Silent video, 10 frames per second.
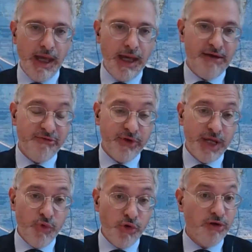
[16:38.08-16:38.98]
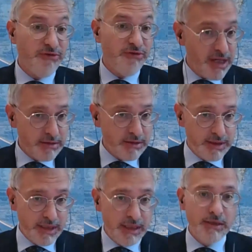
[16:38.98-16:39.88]
a framework of
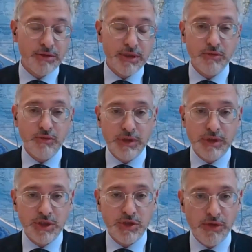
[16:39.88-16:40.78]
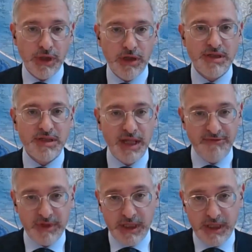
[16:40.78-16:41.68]
certainty in order to ensure
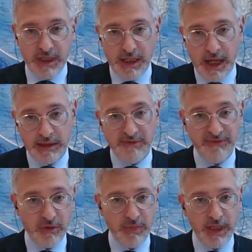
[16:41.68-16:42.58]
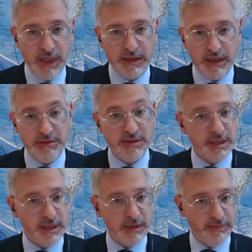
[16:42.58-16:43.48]
safety and environmental
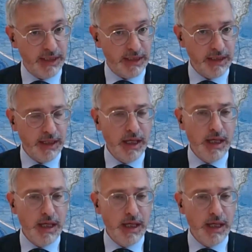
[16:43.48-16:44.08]
sustainability,